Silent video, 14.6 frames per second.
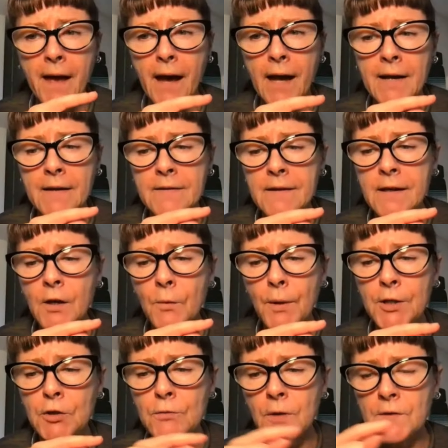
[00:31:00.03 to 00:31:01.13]
And I think when
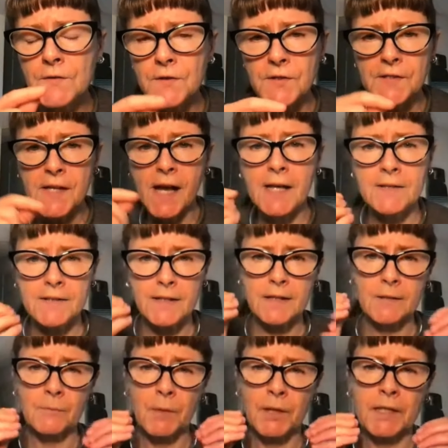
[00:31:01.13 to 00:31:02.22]
you understand that the
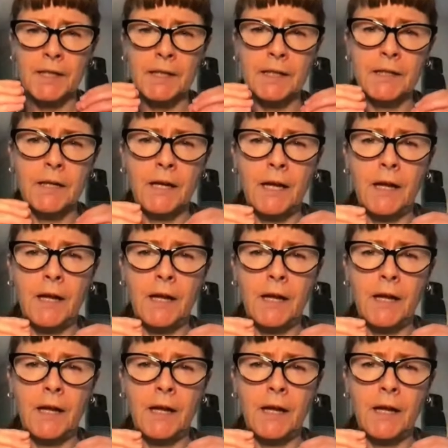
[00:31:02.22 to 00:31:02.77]
money